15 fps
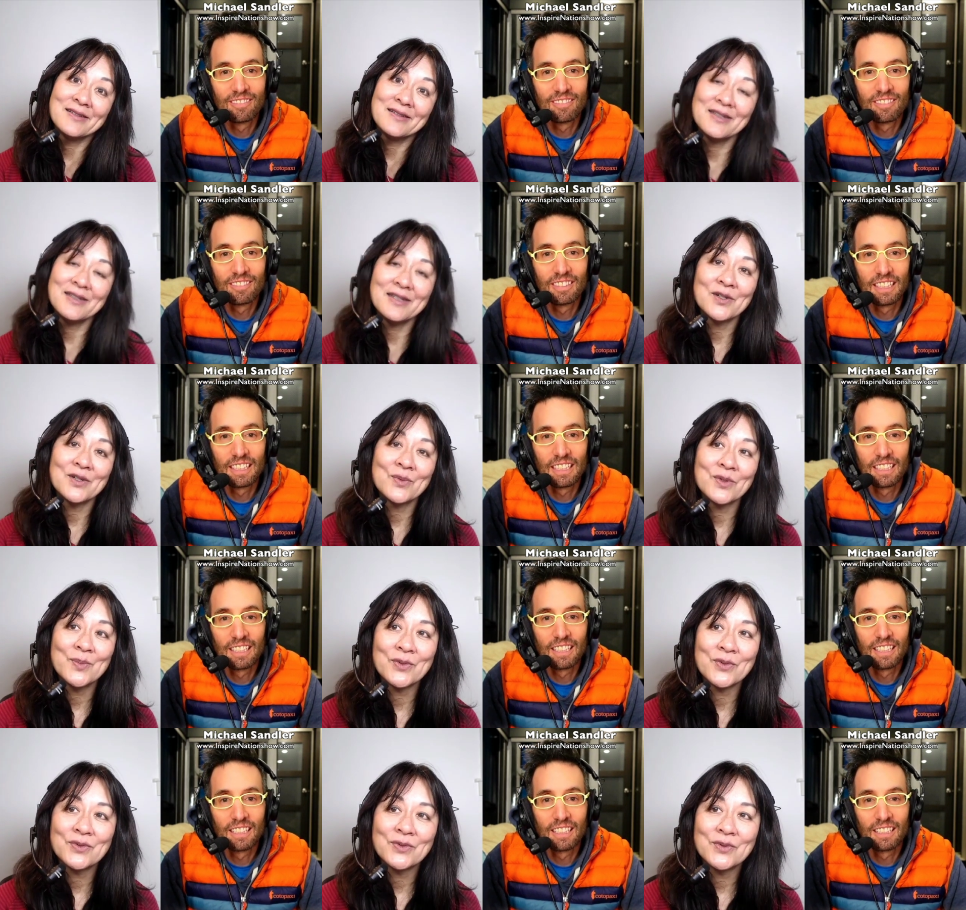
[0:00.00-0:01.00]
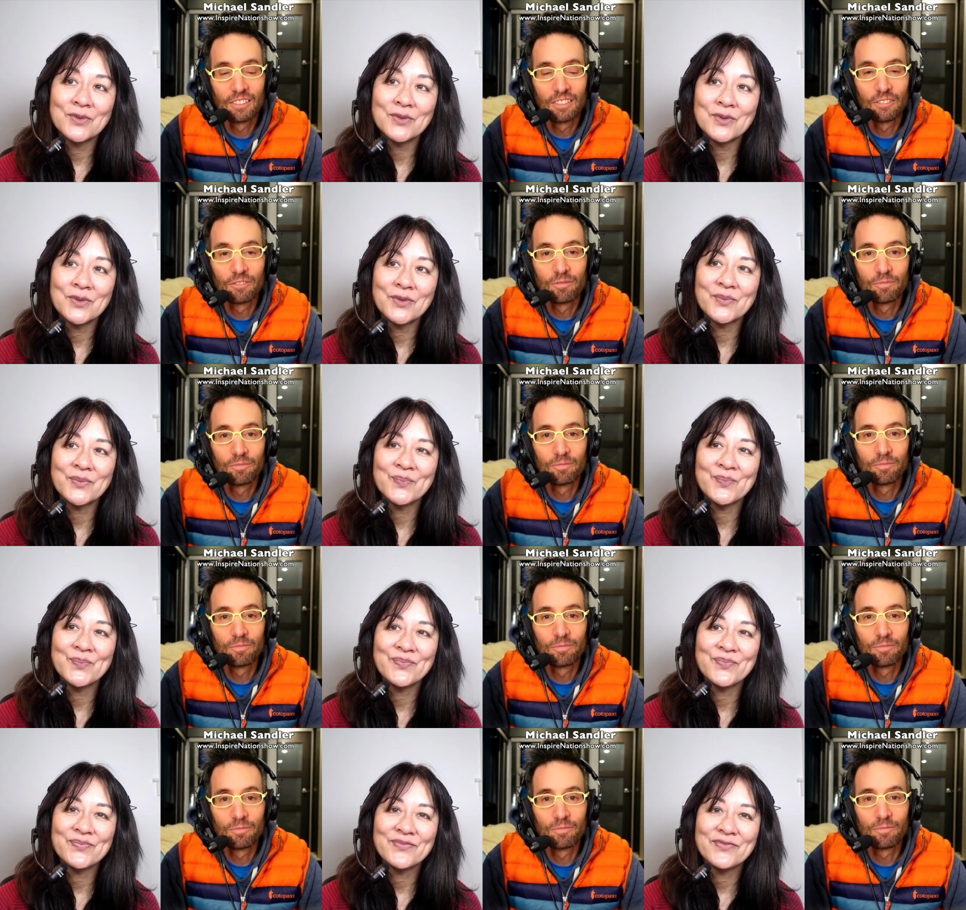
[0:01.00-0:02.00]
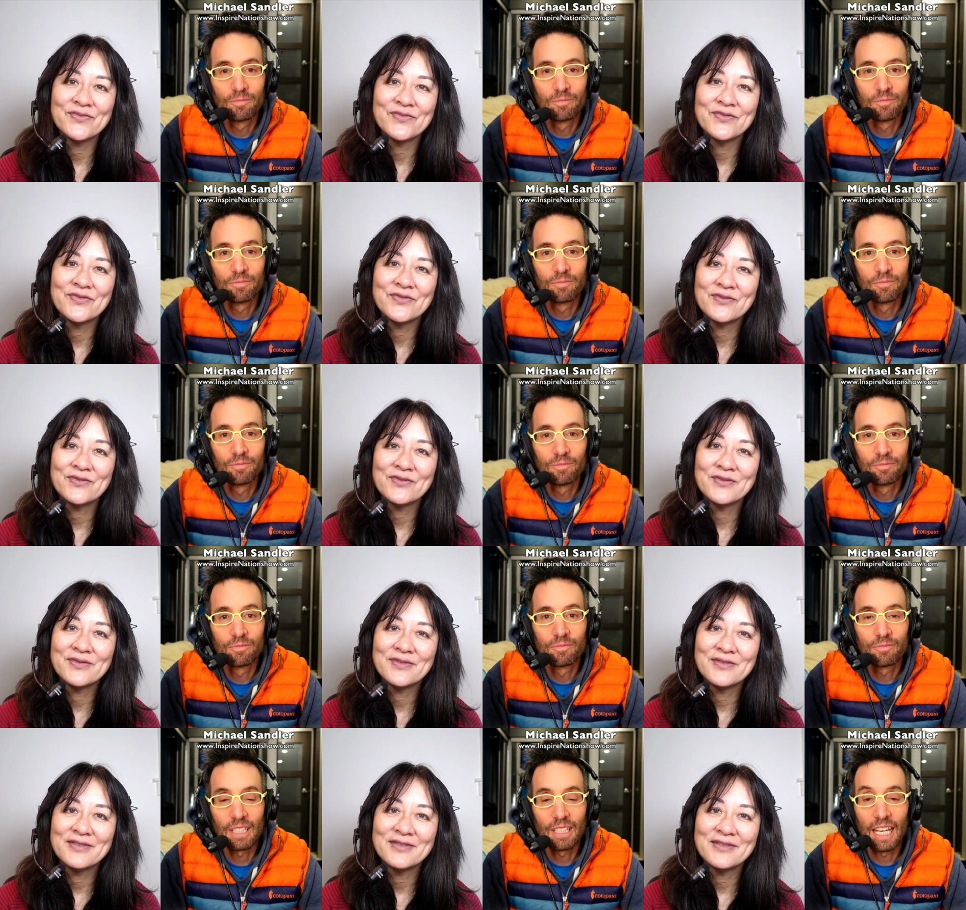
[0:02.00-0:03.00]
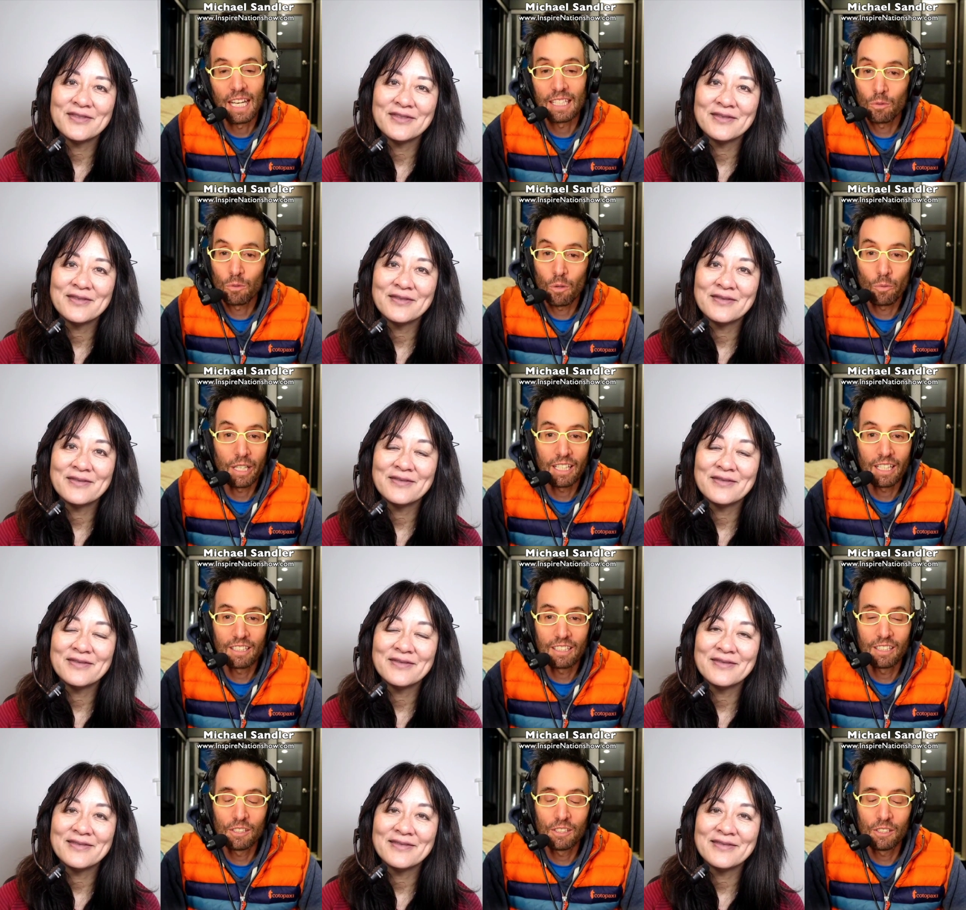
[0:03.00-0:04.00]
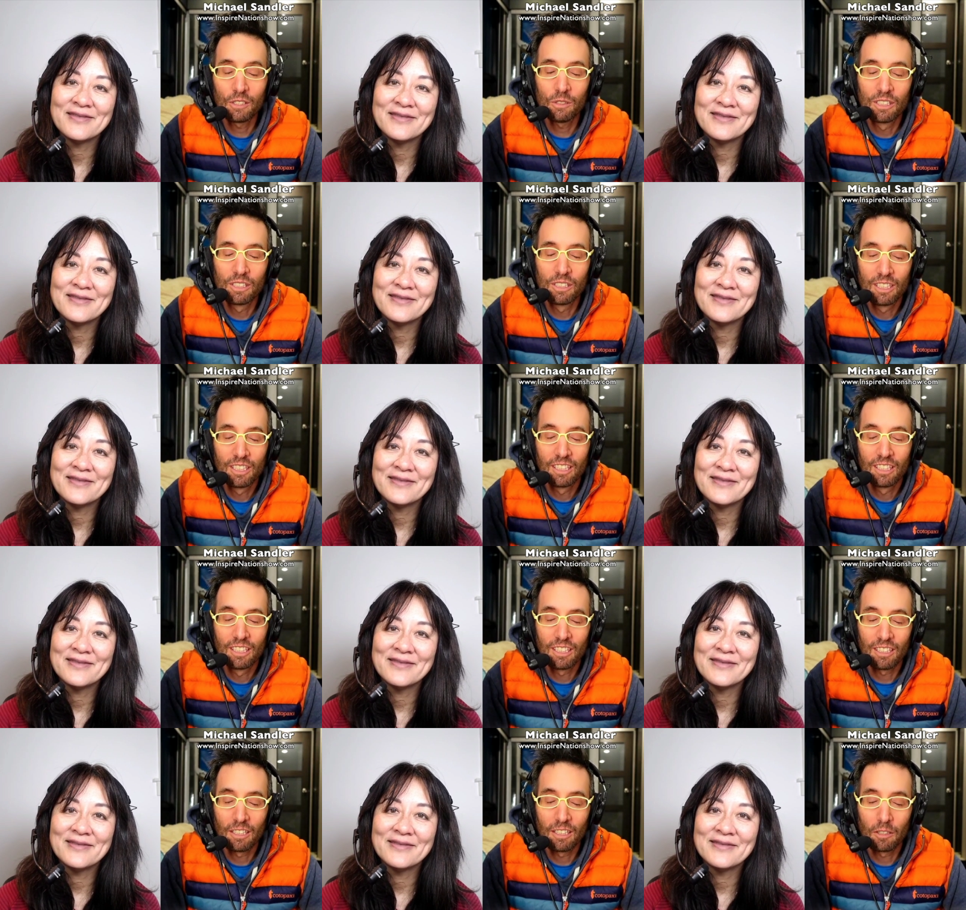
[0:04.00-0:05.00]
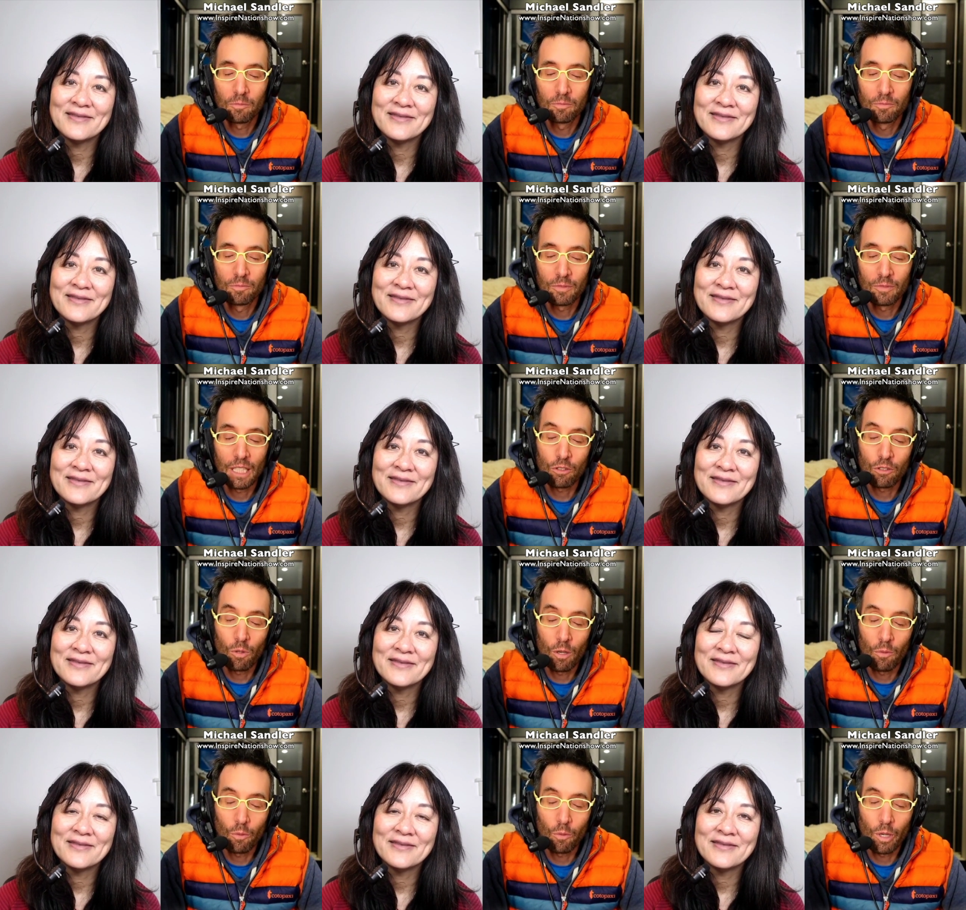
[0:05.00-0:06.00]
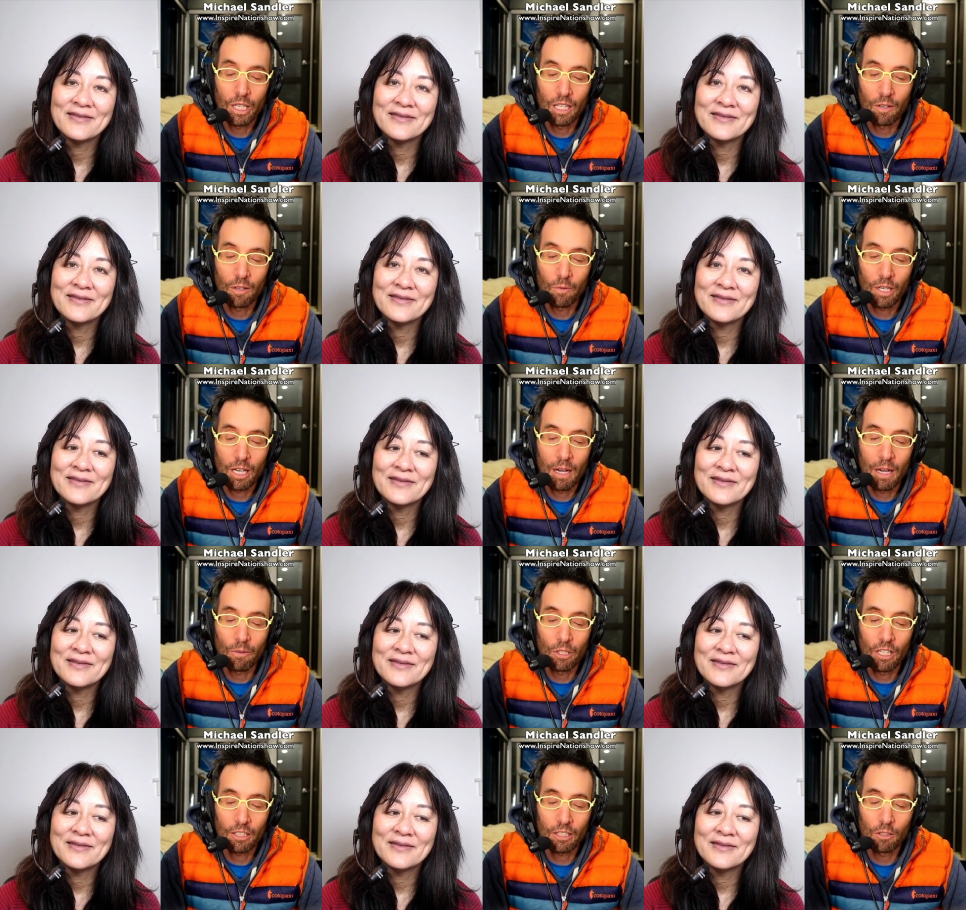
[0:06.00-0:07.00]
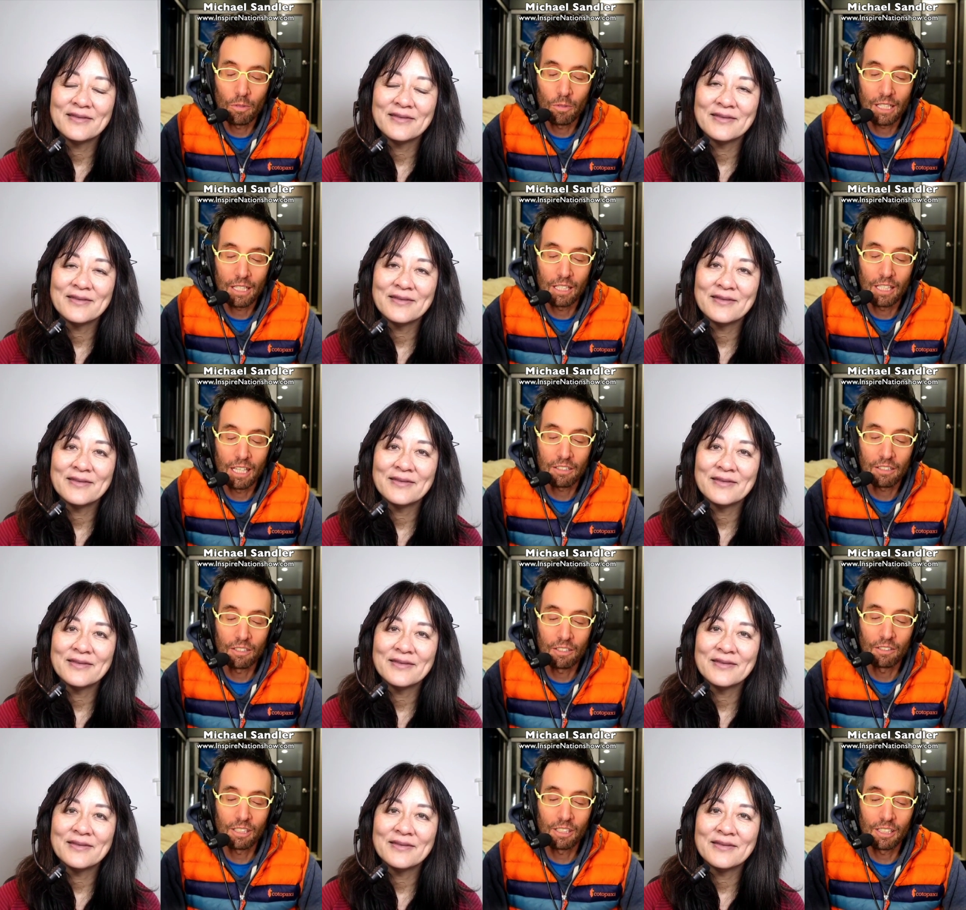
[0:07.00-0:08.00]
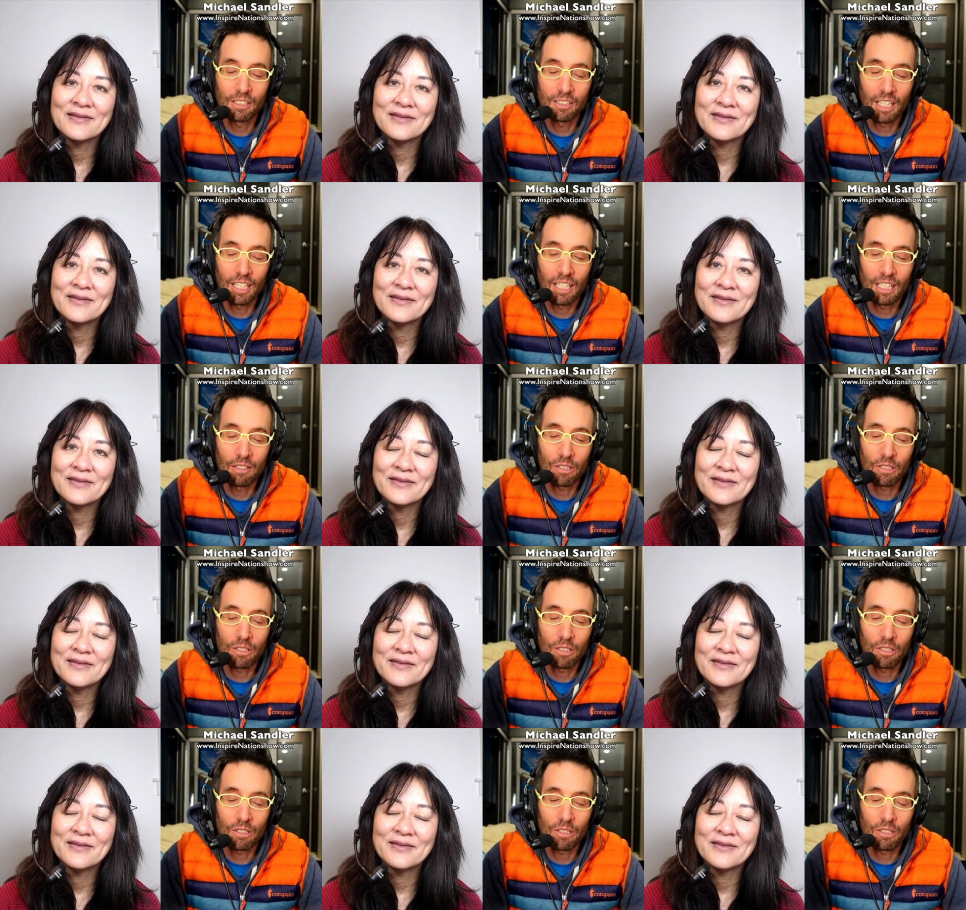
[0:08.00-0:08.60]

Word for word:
Speaker 1: Yeah, a rebirth to occur.
Speaker 2: That's what we get to do. That's what, when I met with Dr. Bradley Nelson earlier today, he was